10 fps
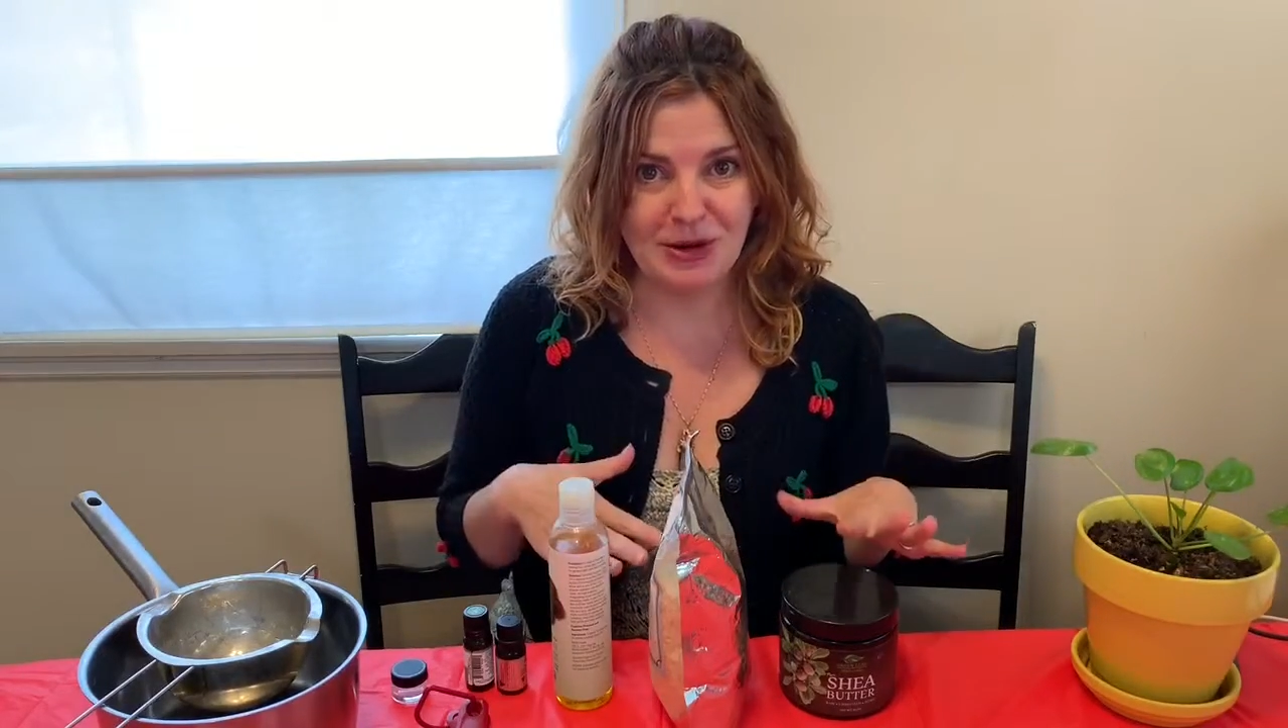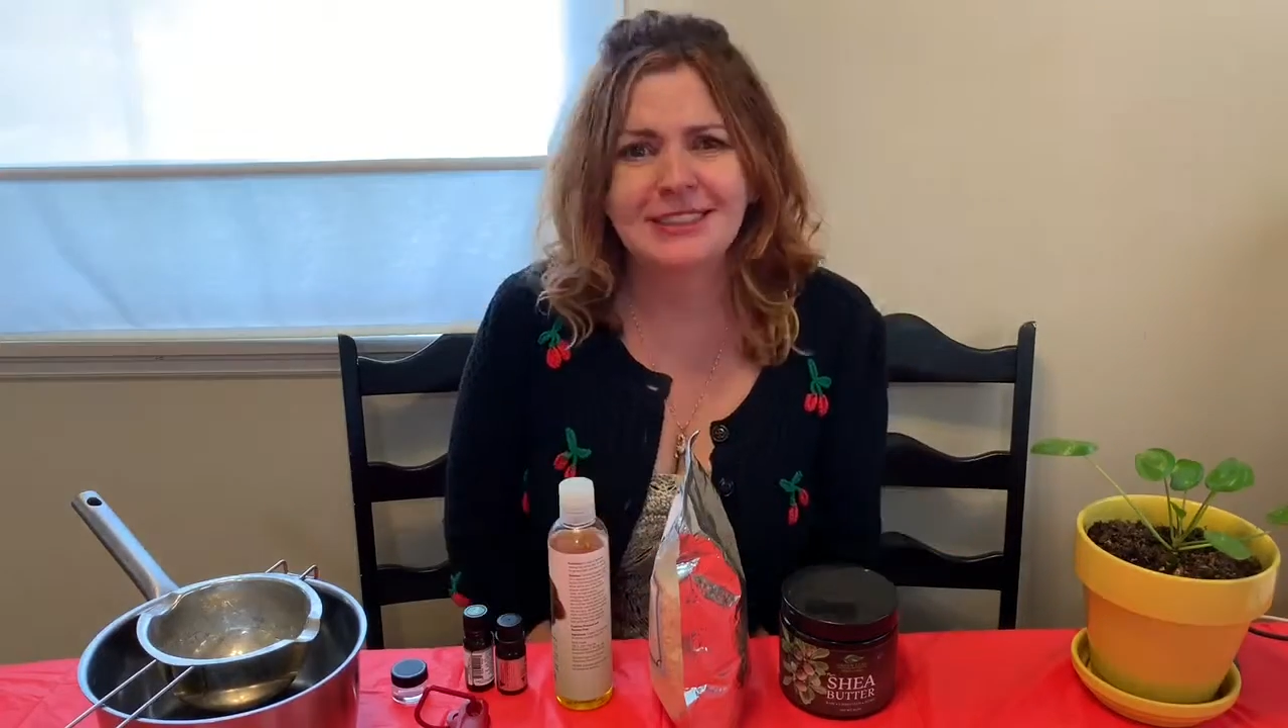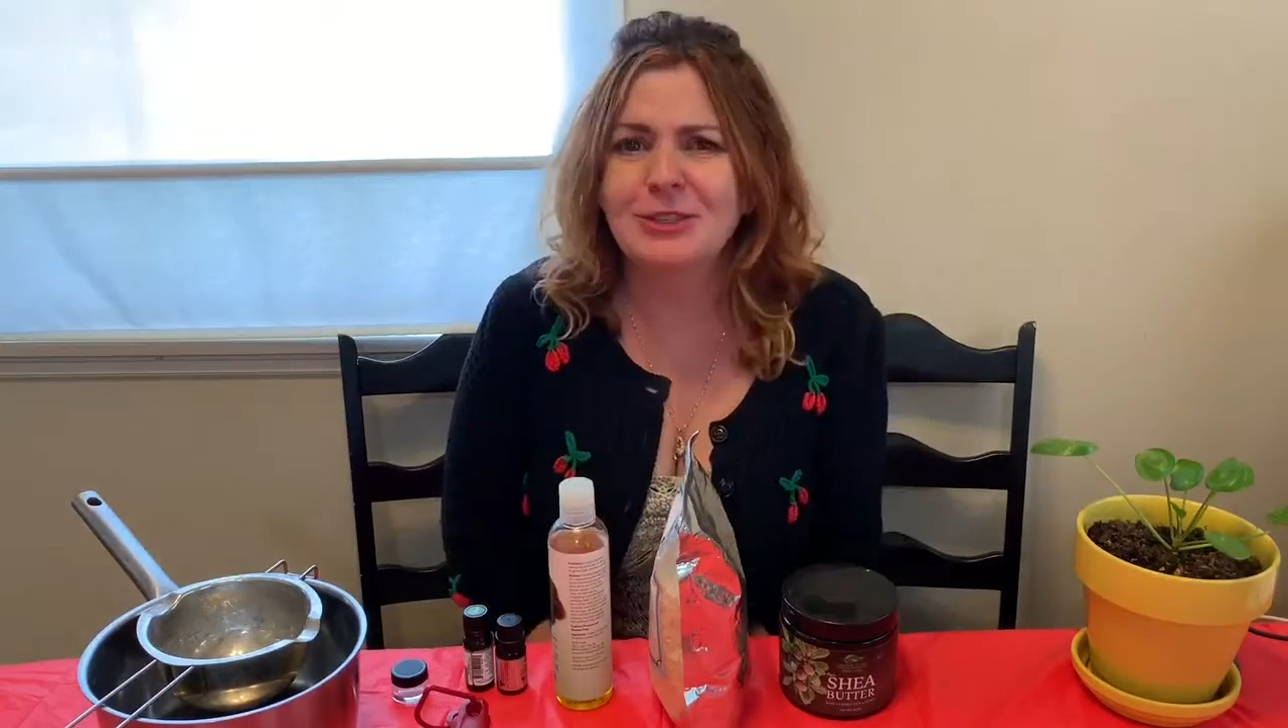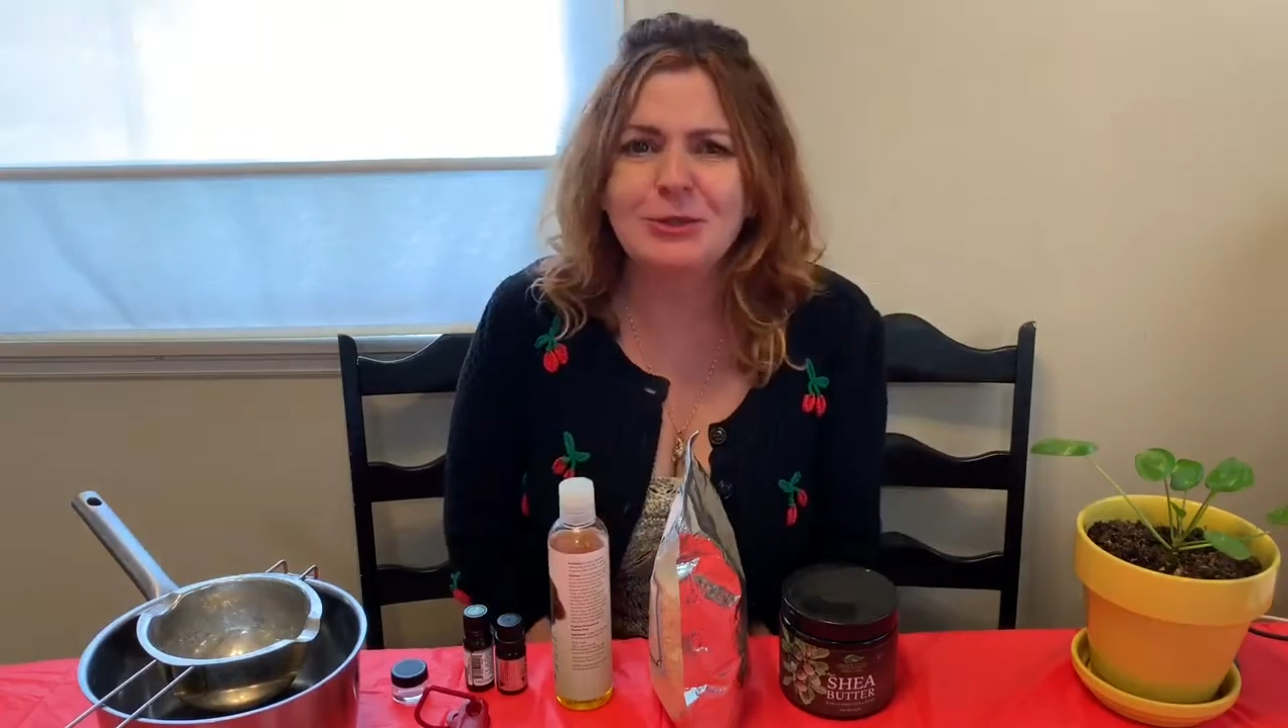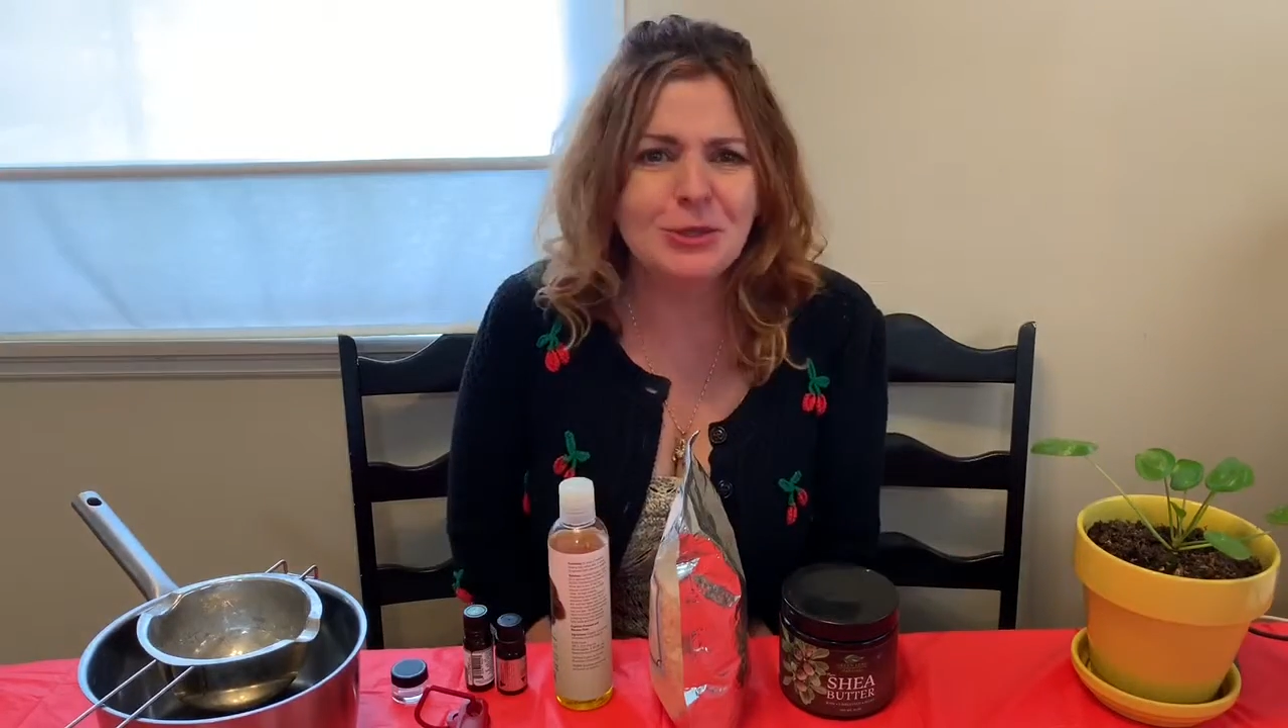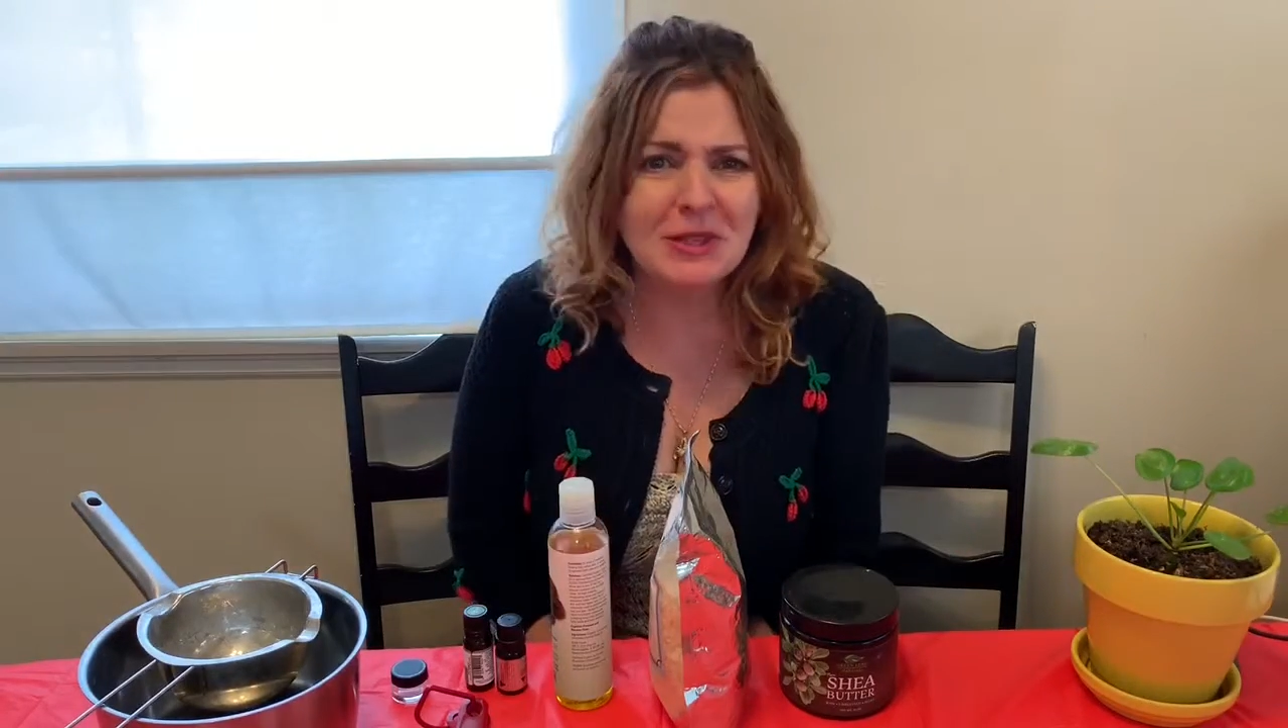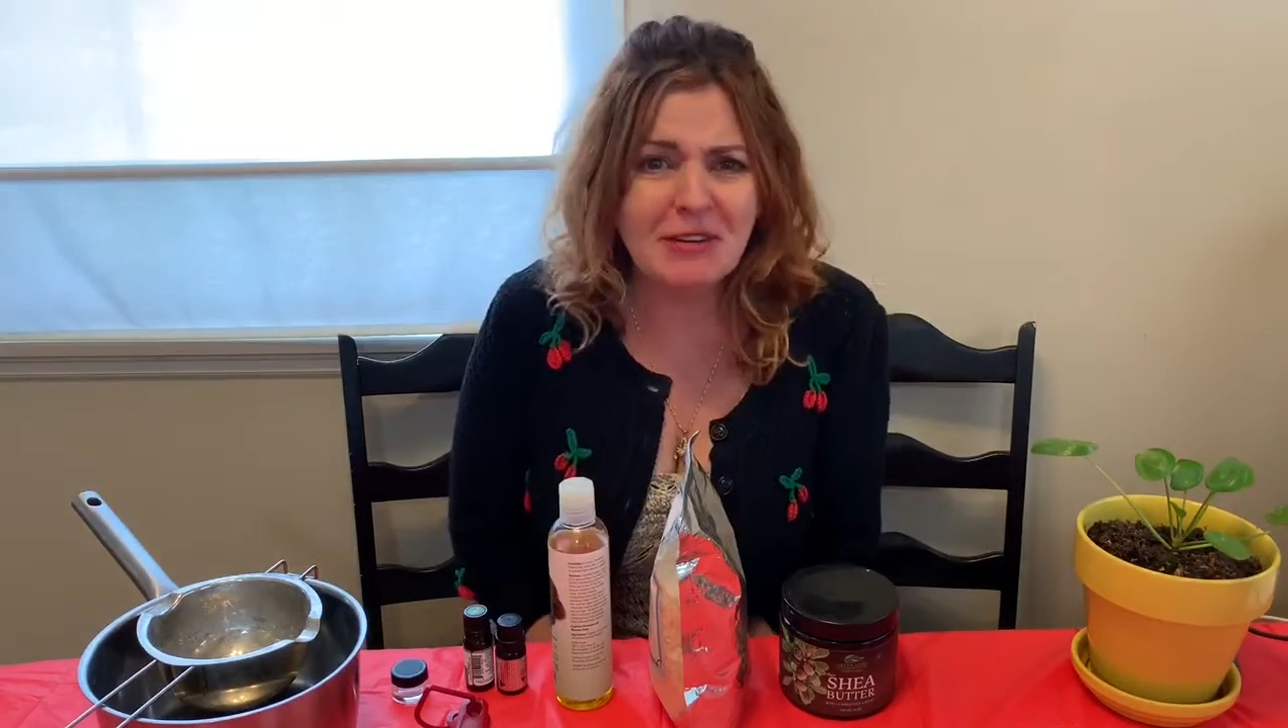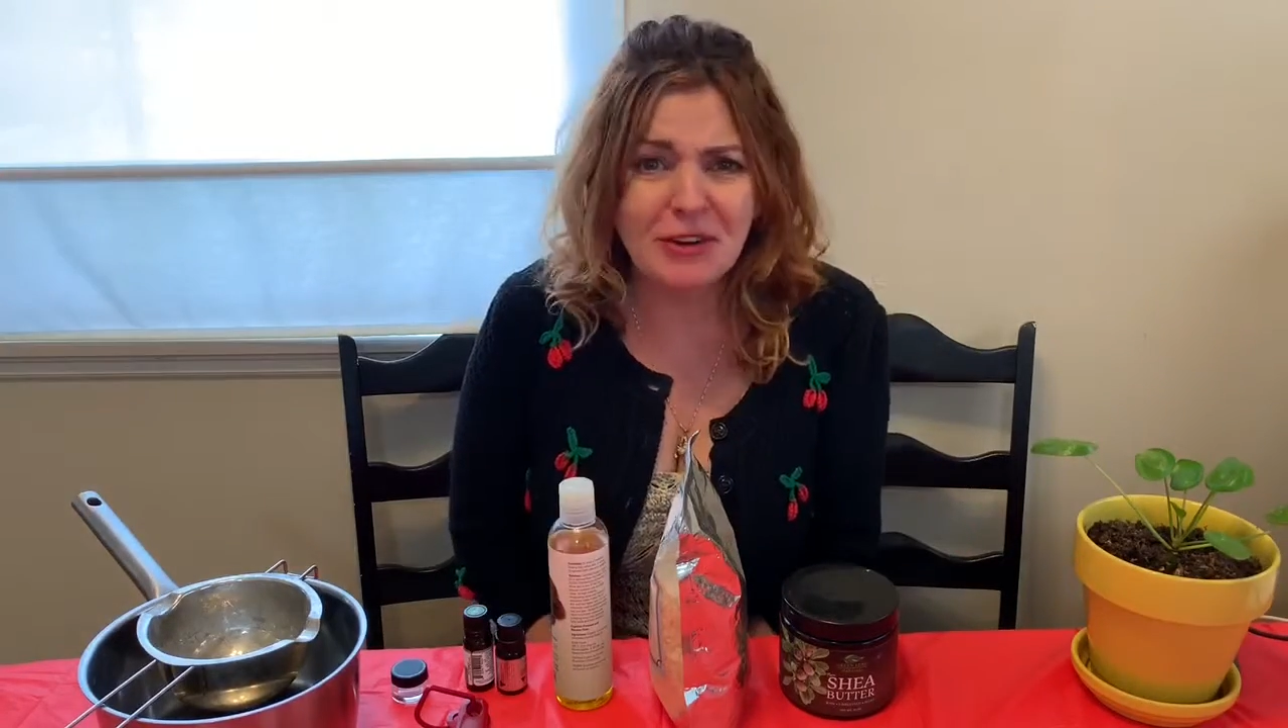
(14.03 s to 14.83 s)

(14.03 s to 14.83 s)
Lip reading: Don't you love a